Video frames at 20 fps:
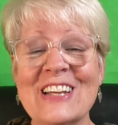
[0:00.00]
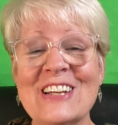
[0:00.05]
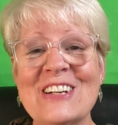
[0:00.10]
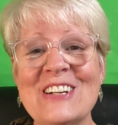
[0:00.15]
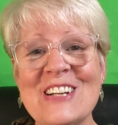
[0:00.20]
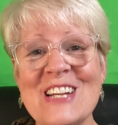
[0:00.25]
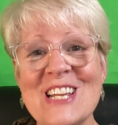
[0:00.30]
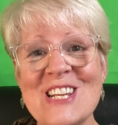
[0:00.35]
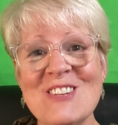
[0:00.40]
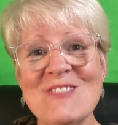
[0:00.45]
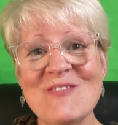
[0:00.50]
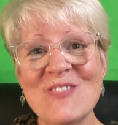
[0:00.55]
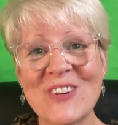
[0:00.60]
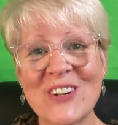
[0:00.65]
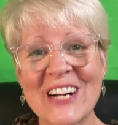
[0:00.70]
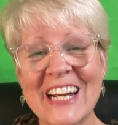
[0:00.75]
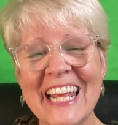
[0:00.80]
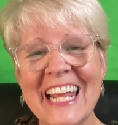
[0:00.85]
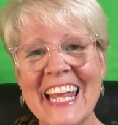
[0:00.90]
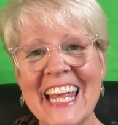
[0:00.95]
Good
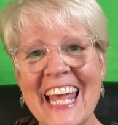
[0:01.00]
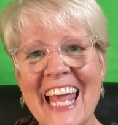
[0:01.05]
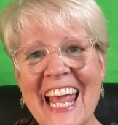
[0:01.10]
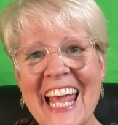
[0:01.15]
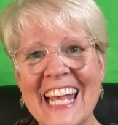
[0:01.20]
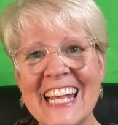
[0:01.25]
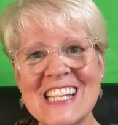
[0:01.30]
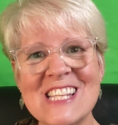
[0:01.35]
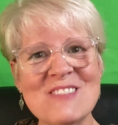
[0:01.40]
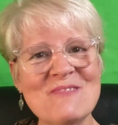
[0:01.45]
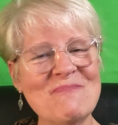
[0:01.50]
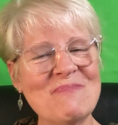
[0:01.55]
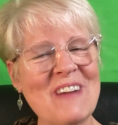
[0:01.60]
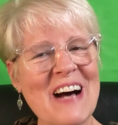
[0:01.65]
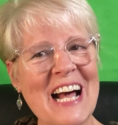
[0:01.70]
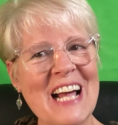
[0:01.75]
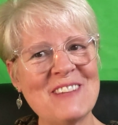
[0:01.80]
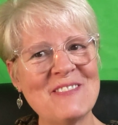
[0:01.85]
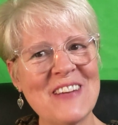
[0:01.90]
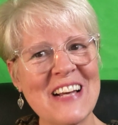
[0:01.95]
morning, gangs.
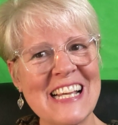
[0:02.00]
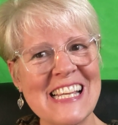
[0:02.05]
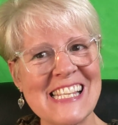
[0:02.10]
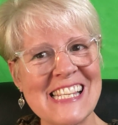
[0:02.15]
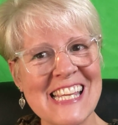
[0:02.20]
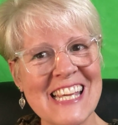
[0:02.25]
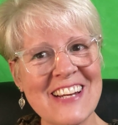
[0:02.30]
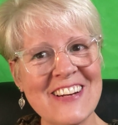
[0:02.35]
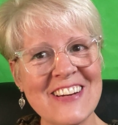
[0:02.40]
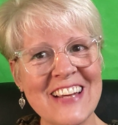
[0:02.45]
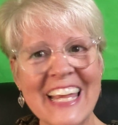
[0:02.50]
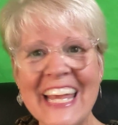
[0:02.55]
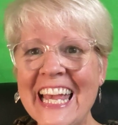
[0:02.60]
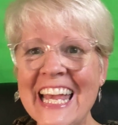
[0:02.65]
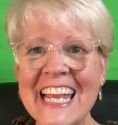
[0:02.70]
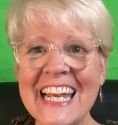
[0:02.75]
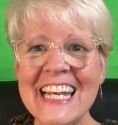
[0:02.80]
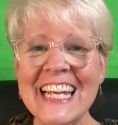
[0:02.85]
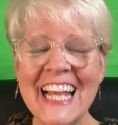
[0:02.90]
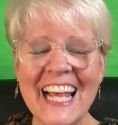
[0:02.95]
My's here
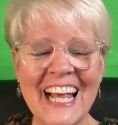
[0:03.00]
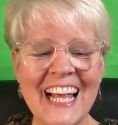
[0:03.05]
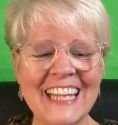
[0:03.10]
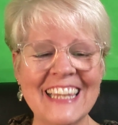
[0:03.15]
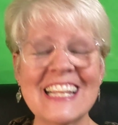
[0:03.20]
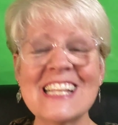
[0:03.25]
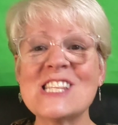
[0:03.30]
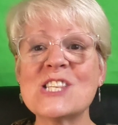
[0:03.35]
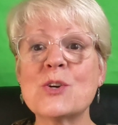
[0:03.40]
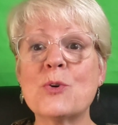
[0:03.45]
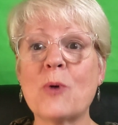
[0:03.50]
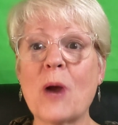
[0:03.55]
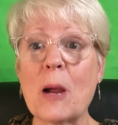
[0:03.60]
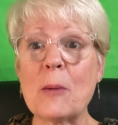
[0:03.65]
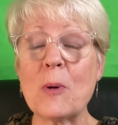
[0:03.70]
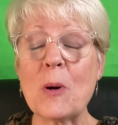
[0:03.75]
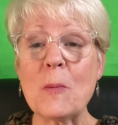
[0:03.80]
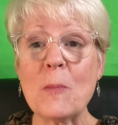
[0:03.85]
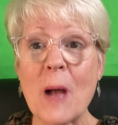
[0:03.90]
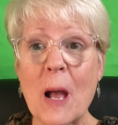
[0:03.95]
again. Let's
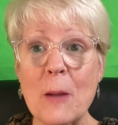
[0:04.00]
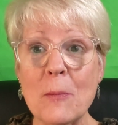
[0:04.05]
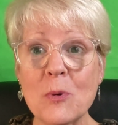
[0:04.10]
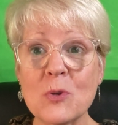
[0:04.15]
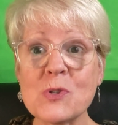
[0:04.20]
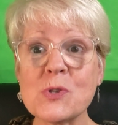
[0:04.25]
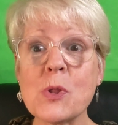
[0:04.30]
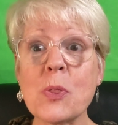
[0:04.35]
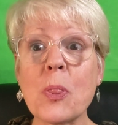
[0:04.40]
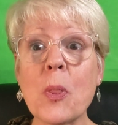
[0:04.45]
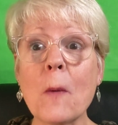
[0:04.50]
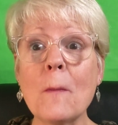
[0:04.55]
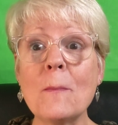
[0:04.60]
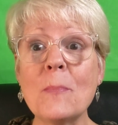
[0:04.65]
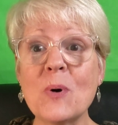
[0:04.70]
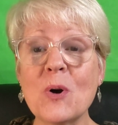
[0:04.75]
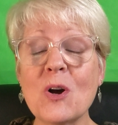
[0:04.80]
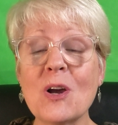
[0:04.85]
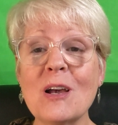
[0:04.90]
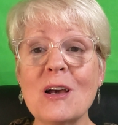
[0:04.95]
grab our Bibles, the
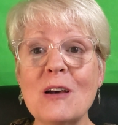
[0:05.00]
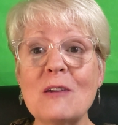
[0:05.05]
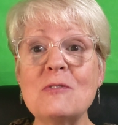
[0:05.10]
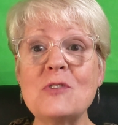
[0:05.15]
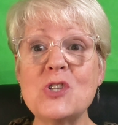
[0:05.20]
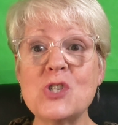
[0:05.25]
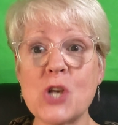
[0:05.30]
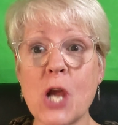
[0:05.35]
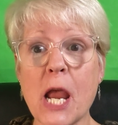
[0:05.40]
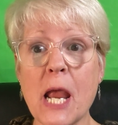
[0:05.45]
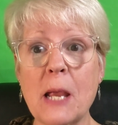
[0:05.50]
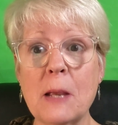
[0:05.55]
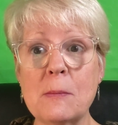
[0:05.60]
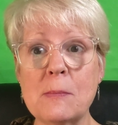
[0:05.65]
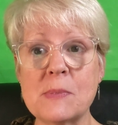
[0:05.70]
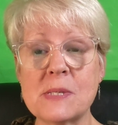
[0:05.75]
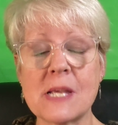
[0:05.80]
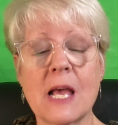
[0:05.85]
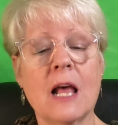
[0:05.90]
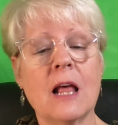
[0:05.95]
book of
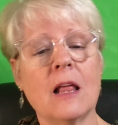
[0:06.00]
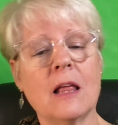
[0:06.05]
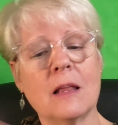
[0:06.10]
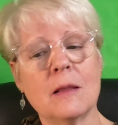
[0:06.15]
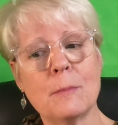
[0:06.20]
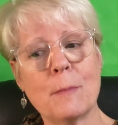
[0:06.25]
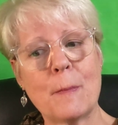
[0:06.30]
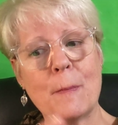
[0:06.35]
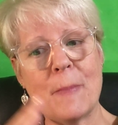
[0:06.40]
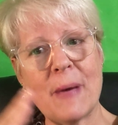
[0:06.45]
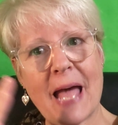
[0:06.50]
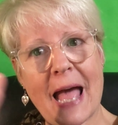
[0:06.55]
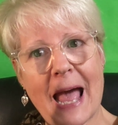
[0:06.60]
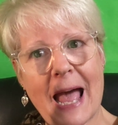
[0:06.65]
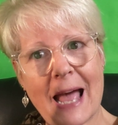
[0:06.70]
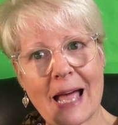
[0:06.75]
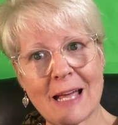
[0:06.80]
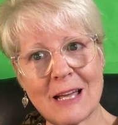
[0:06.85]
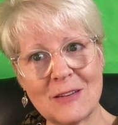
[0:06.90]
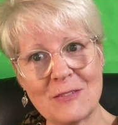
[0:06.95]
James,
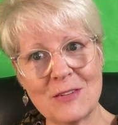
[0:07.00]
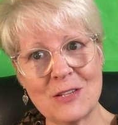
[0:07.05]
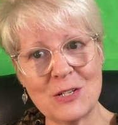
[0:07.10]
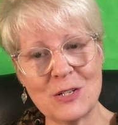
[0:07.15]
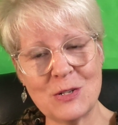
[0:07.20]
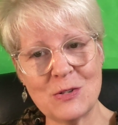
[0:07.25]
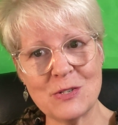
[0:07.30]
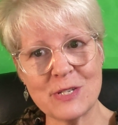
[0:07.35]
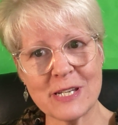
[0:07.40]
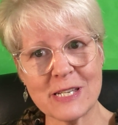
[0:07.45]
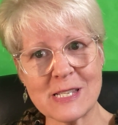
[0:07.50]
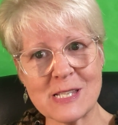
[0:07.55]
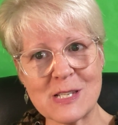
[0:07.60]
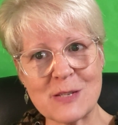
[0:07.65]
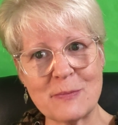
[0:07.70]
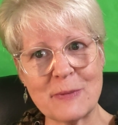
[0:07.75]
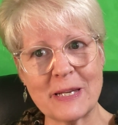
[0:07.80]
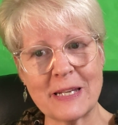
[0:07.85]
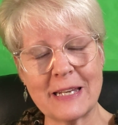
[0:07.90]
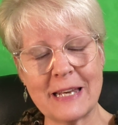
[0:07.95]
back of the New
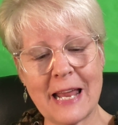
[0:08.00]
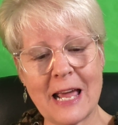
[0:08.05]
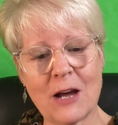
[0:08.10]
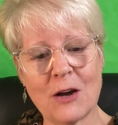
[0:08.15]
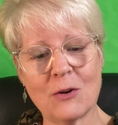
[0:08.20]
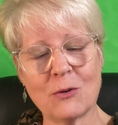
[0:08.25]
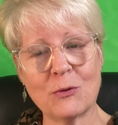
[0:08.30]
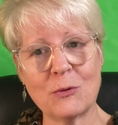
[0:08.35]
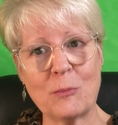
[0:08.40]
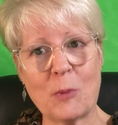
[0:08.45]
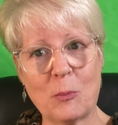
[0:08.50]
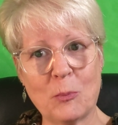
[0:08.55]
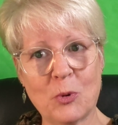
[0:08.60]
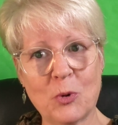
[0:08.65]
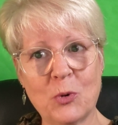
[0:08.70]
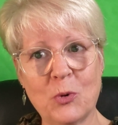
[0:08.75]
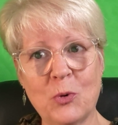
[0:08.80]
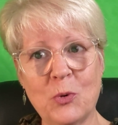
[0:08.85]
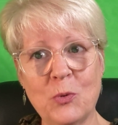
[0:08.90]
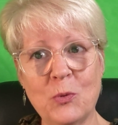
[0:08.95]
Testament. Now,
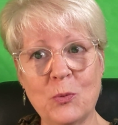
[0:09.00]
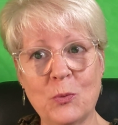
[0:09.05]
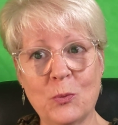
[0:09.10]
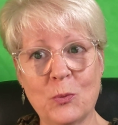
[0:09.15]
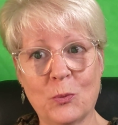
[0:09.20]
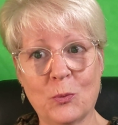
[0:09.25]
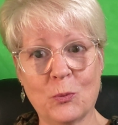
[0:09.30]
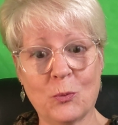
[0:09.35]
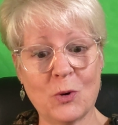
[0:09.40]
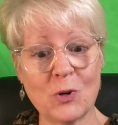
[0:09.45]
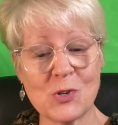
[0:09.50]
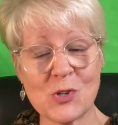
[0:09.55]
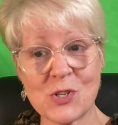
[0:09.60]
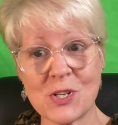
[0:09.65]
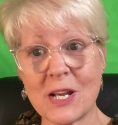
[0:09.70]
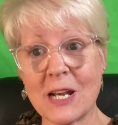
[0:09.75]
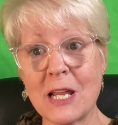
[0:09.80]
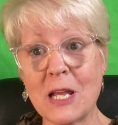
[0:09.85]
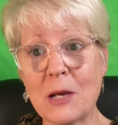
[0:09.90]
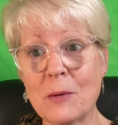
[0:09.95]
remember who we're
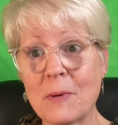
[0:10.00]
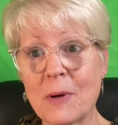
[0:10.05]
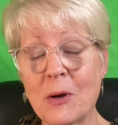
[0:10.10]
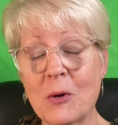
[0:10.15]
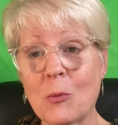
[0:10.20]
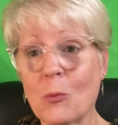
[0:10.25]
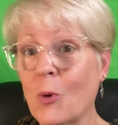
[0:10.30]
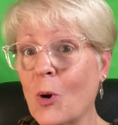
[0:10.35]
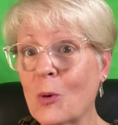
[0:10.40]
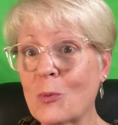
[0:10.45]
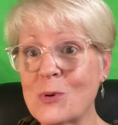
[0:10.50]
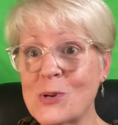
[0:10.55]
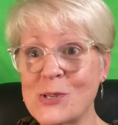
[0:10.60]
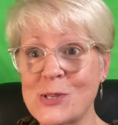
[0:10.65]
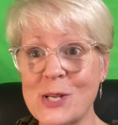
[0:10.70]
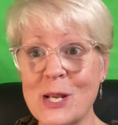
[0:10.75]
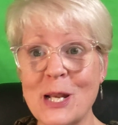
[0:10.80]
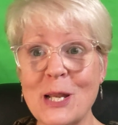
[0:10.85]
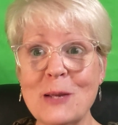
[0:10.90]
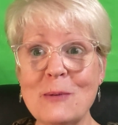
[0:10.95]
studying about, what we're
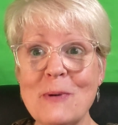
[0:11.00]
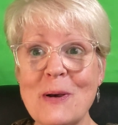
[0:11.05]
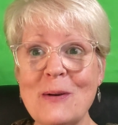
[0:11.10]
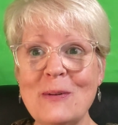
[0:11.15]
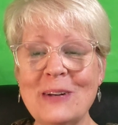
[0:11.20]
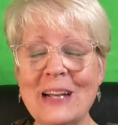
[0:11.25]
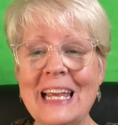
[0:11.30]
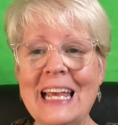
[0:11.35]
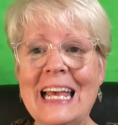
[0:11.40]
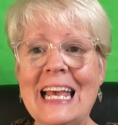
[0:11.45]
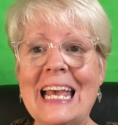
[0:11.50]
studying about?